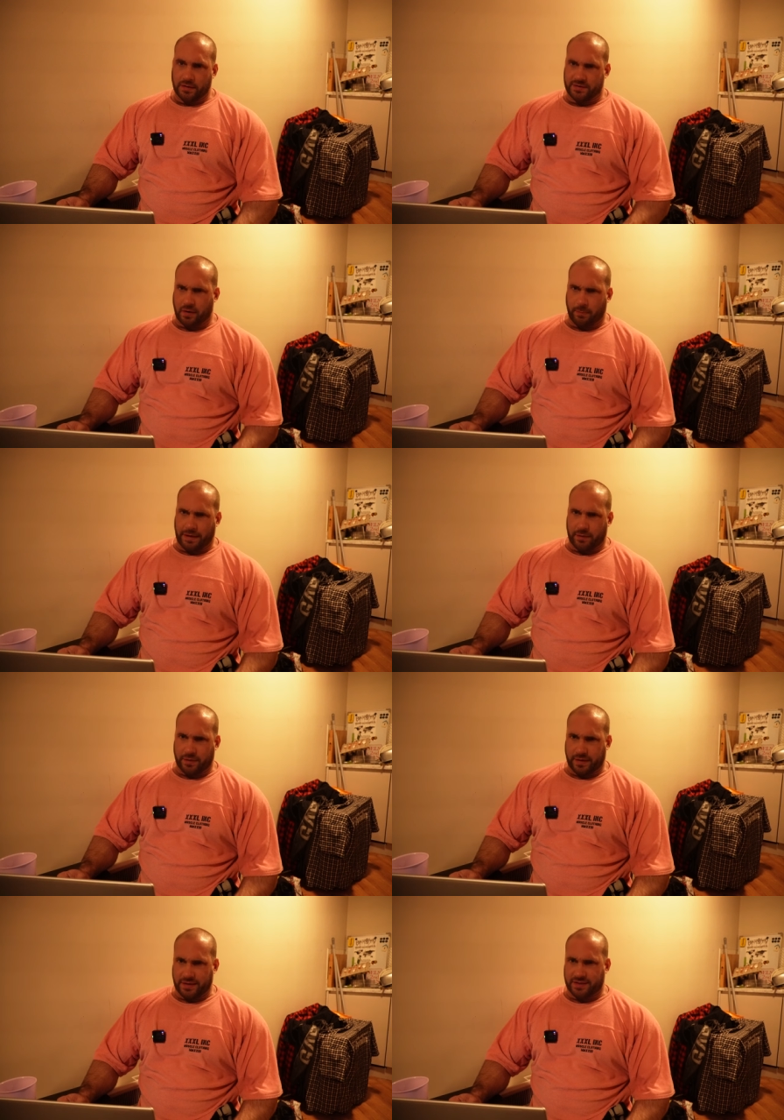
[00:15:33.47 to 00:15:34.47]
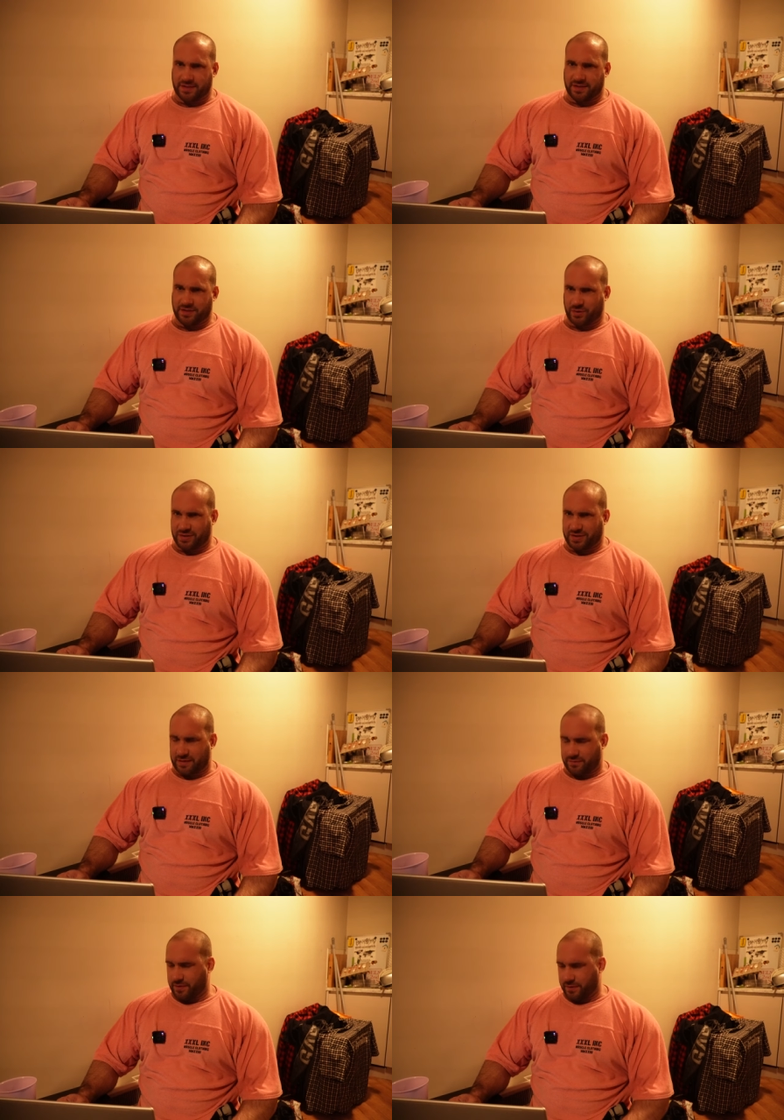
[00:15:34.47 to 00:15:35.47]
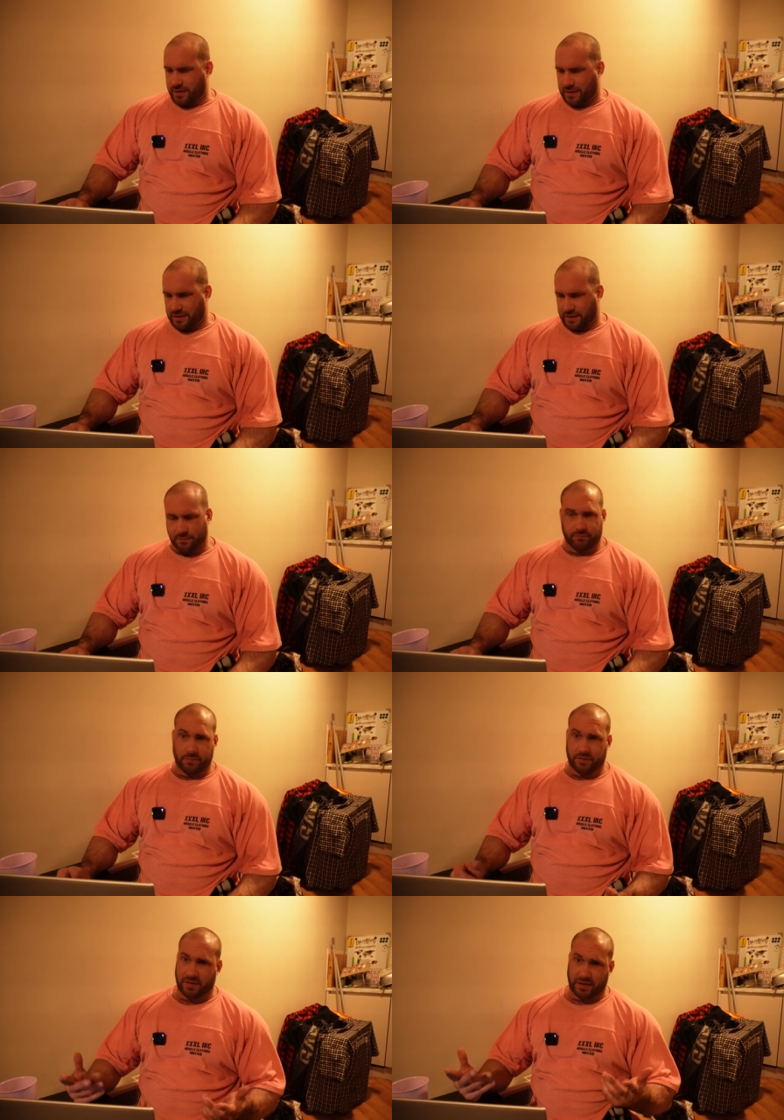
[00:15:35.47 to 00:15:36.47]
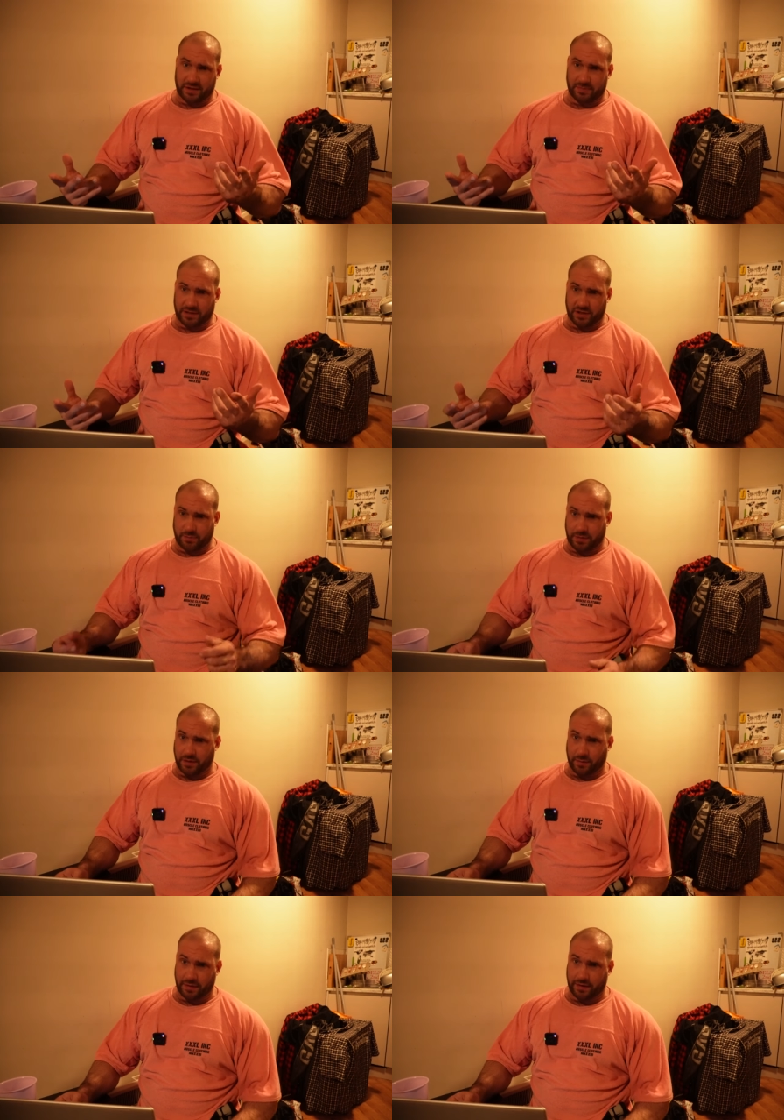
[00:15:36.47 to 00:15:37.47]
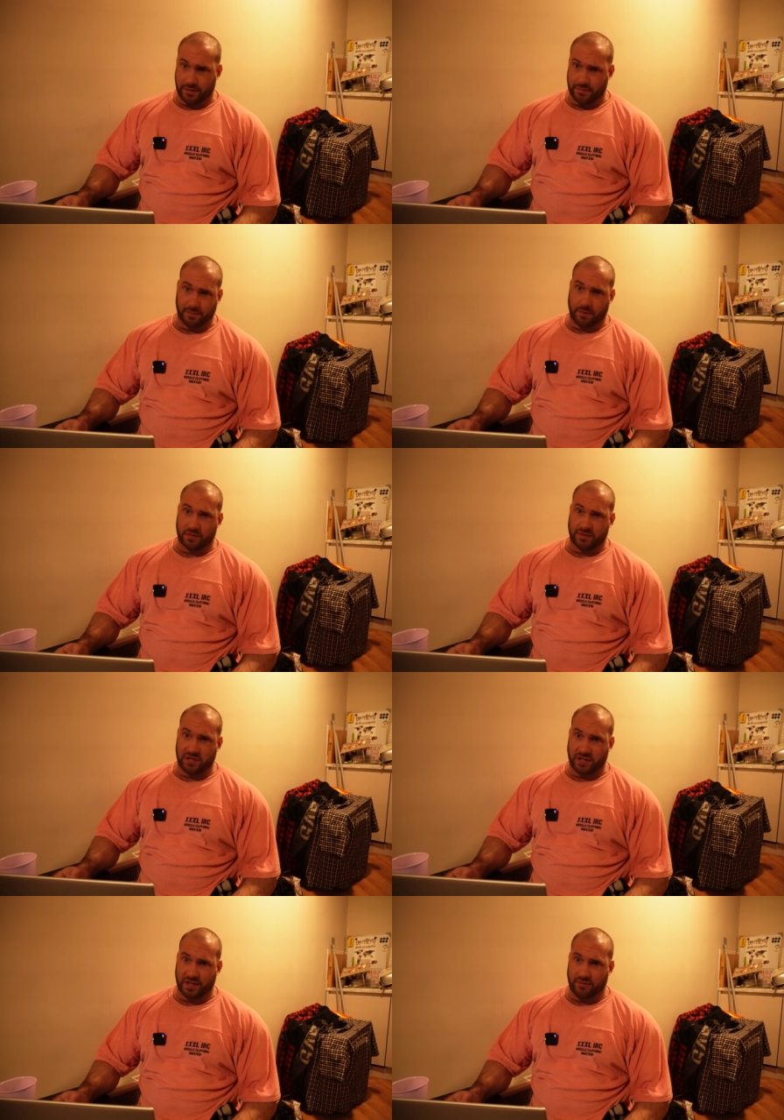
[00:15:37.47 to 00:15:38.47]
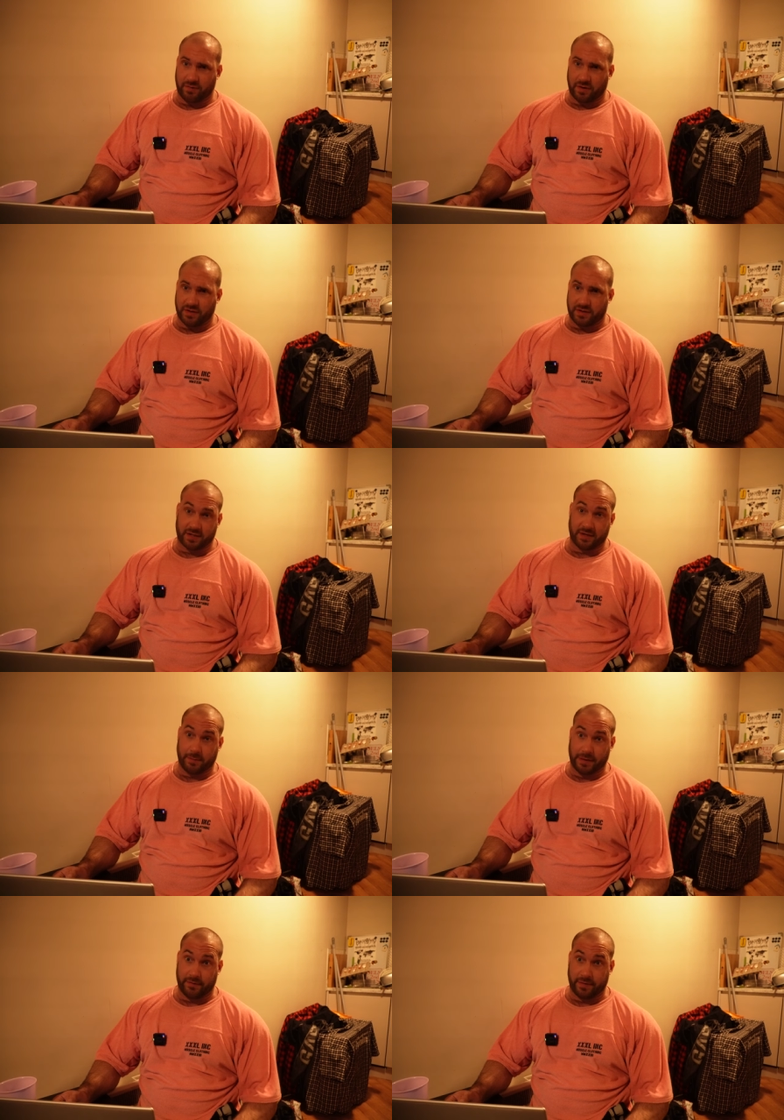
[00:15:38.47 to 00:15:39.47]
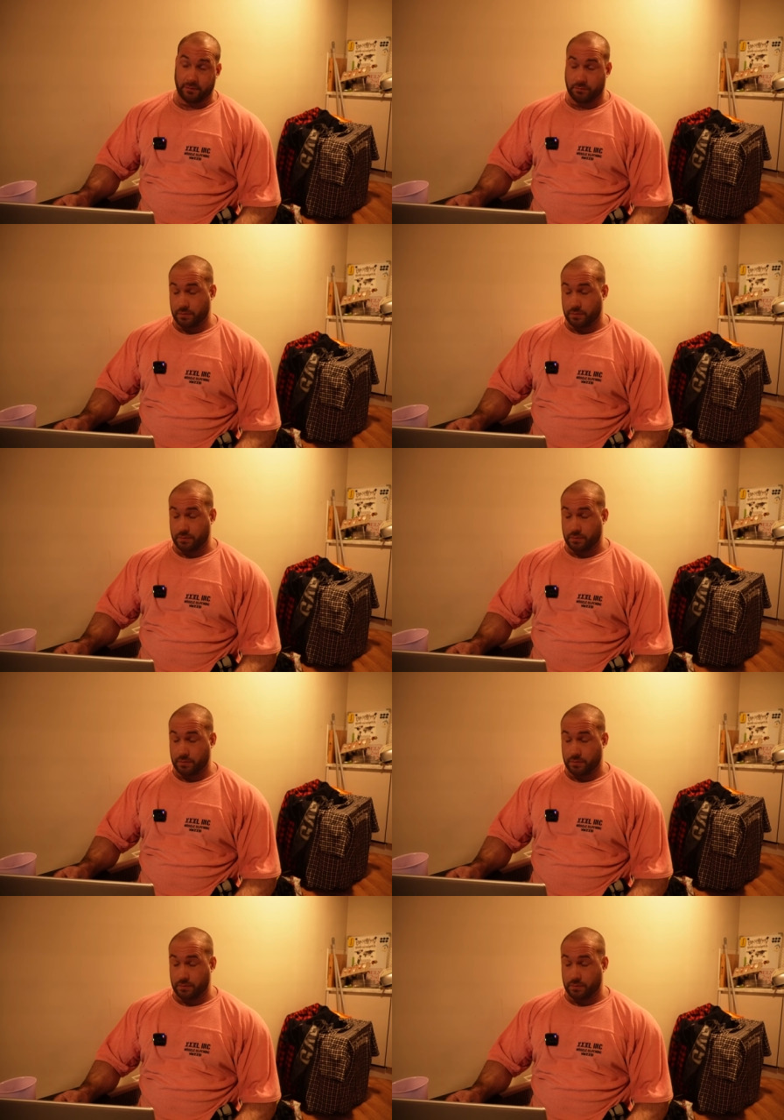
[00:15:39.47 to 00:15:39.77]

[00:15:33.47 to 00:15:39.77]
So I'm back with this and sorted out food earlier. It was nothing special, by the way. It was a box of chicken and rice. Can you believe it?